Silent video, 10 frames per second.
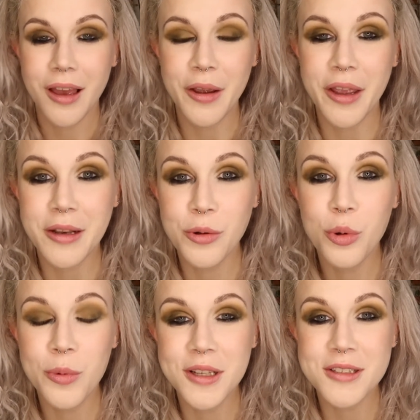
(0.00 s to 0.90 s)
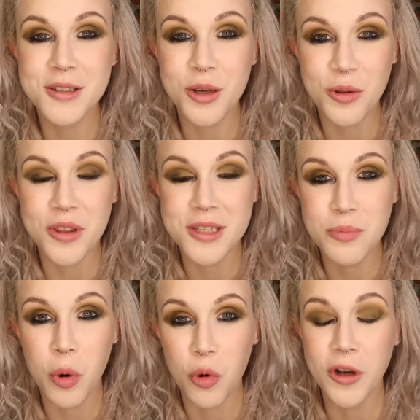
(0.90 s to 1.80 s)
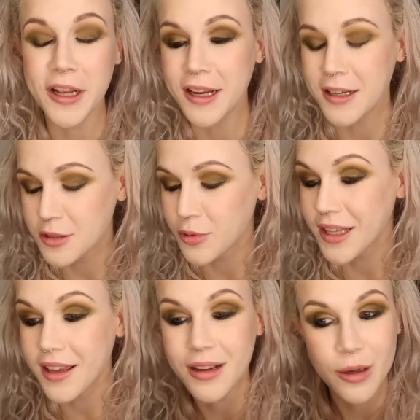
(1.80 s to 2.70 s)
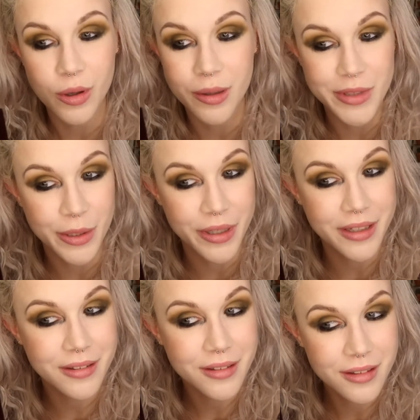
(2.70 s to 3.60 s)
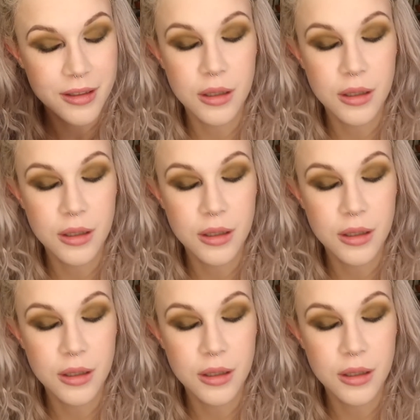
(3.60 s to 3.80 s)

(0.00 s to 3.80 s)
Okay, it normally doesn't go this poorly. I swear that I know what I'm doing.